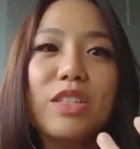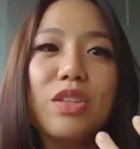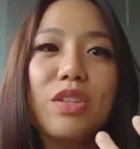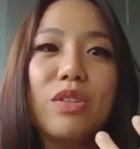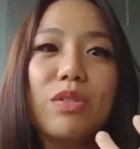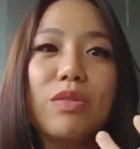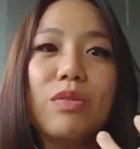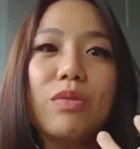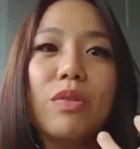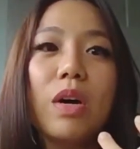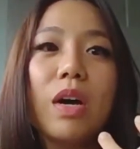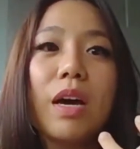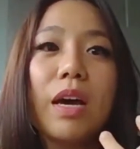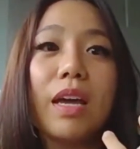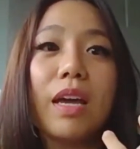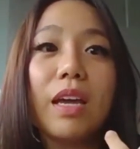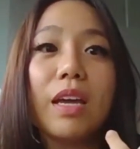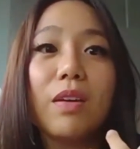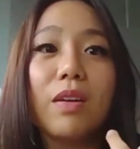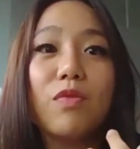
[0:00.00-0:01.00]
to,
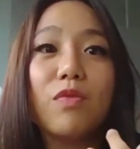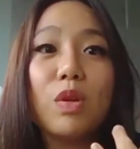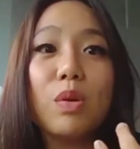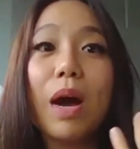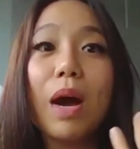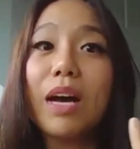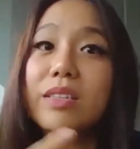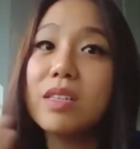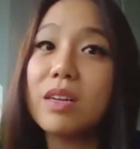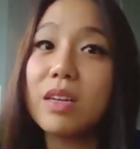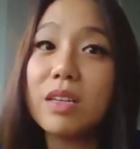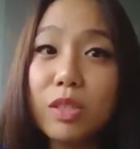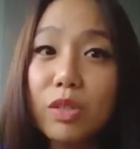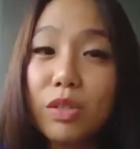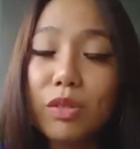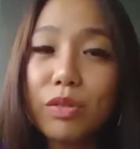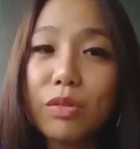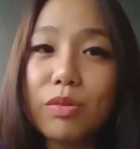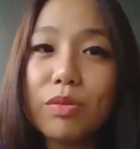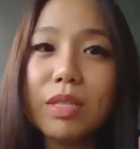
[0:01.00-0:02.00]
if you ask her
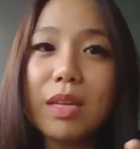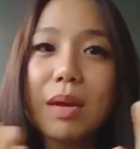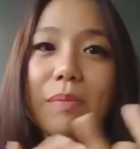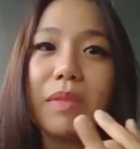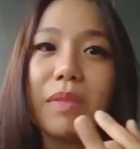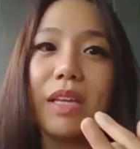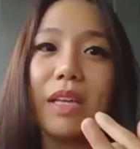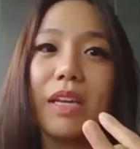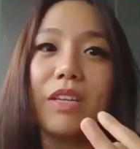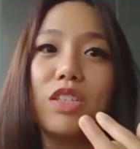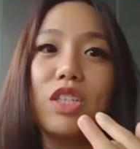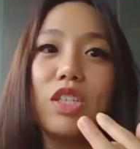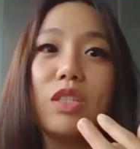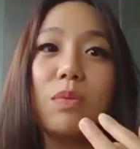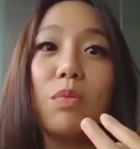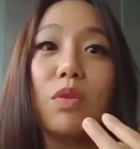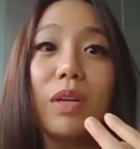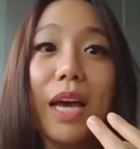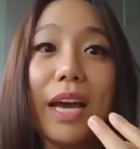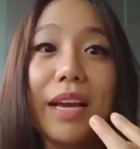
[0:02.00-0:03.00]
to do something, she's
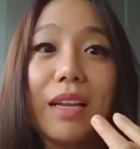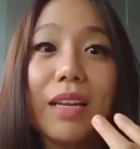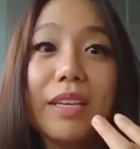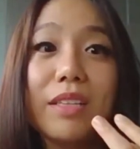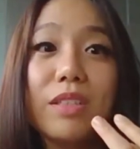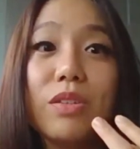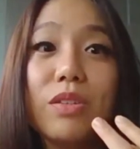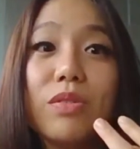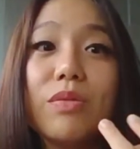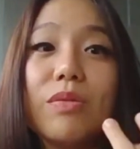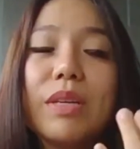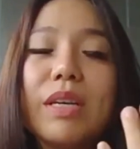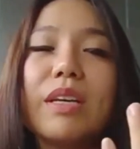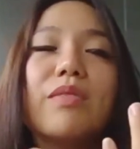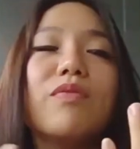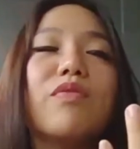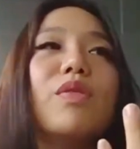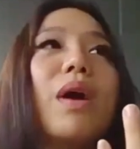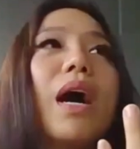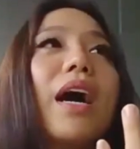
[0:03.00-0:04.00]
more likely to do it.
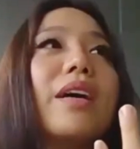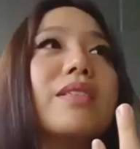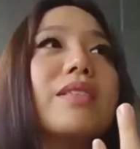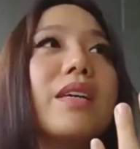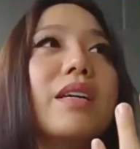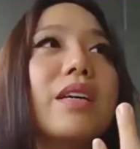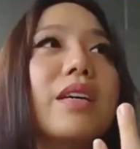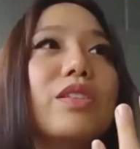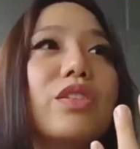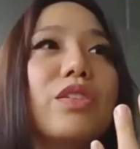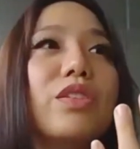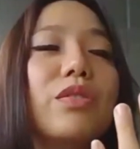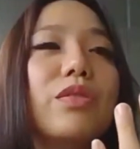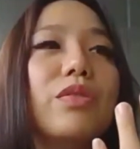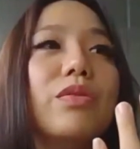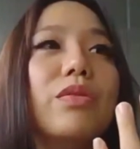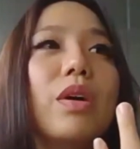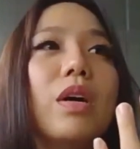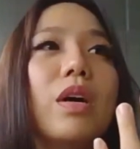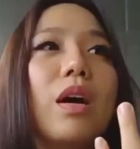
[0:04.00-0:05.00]
If you ask her
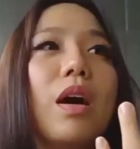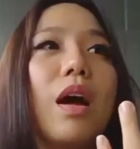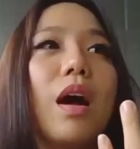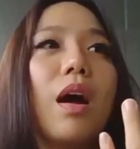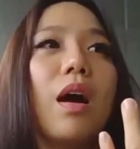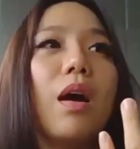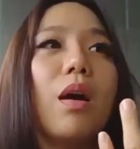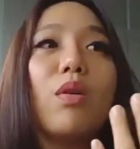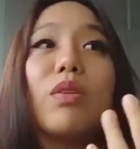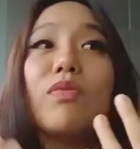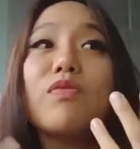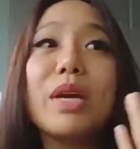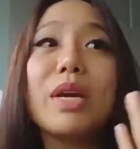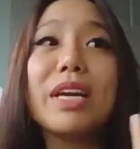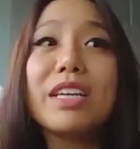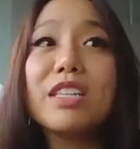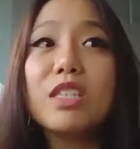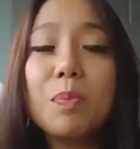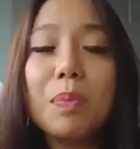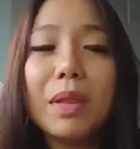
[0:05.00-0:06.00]
to, or if you
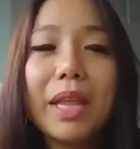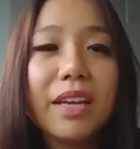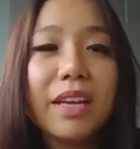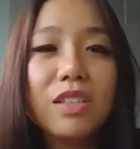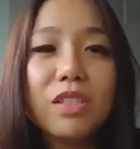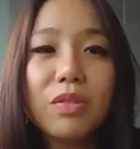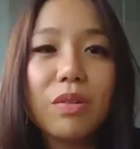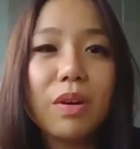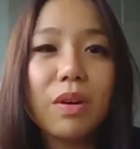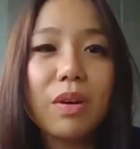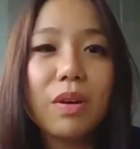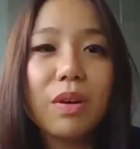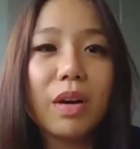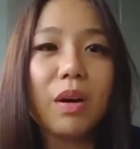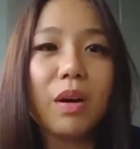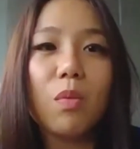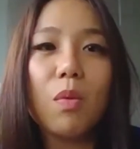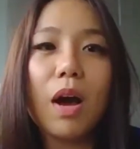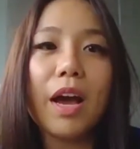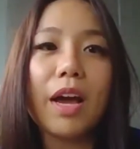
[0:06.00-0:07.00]
explain to
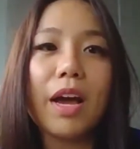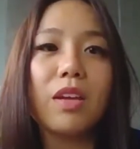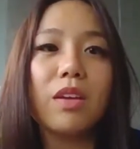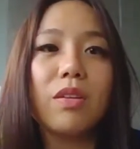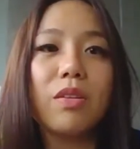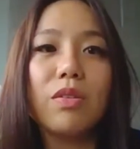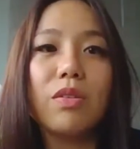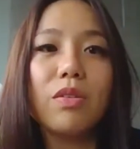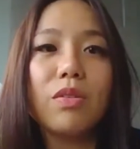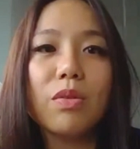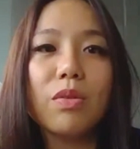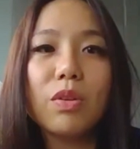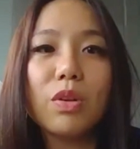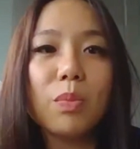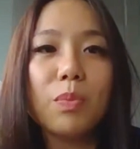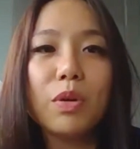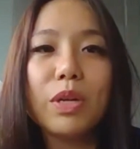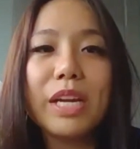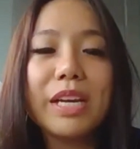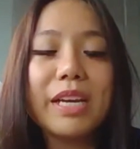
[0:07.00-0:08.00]
her why
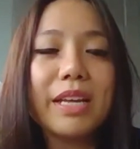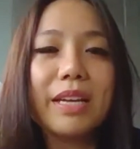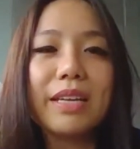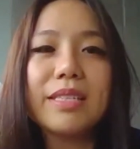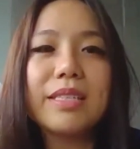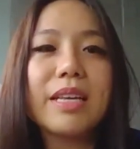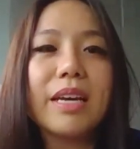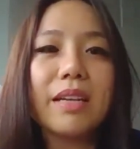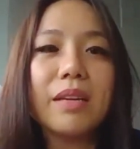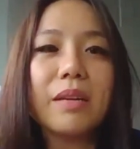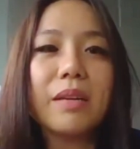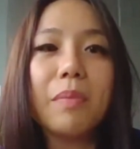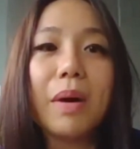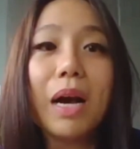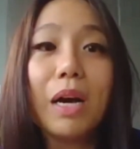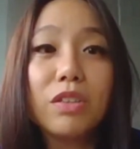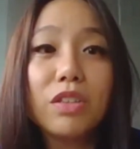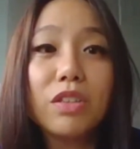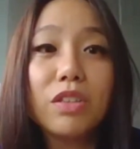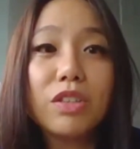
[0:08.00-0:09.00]
you're putting in a certain
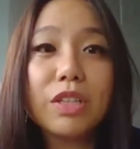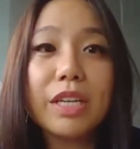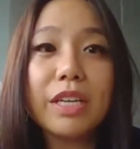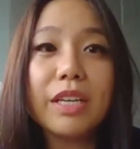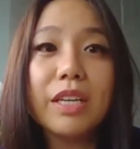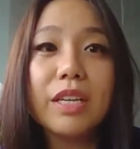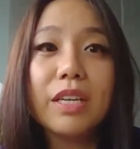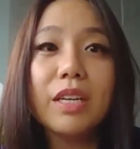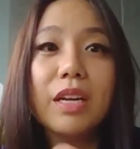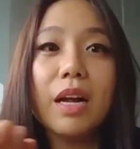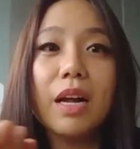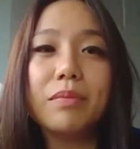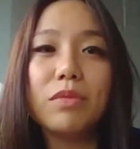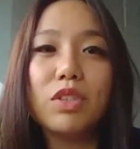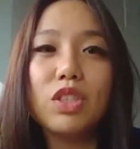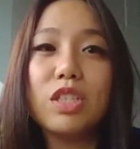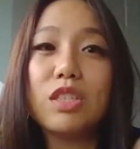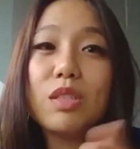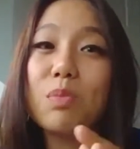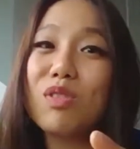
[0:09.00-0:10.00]
boundary,
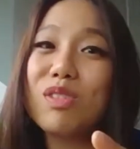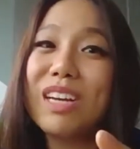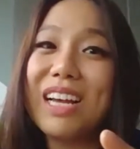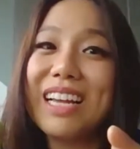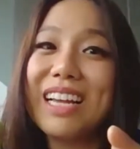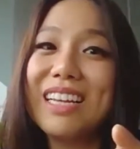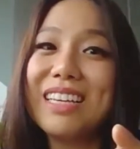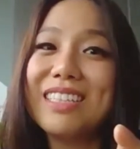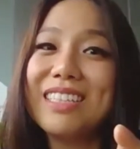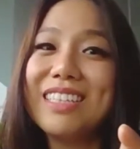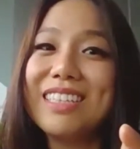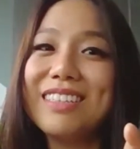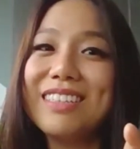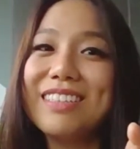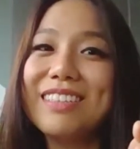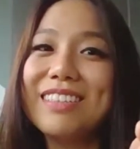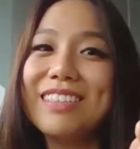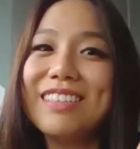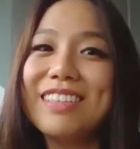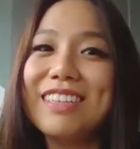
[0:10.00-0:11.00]
she's more likely
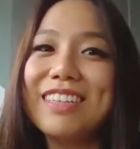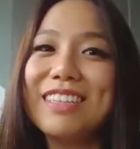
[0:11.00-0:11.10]
to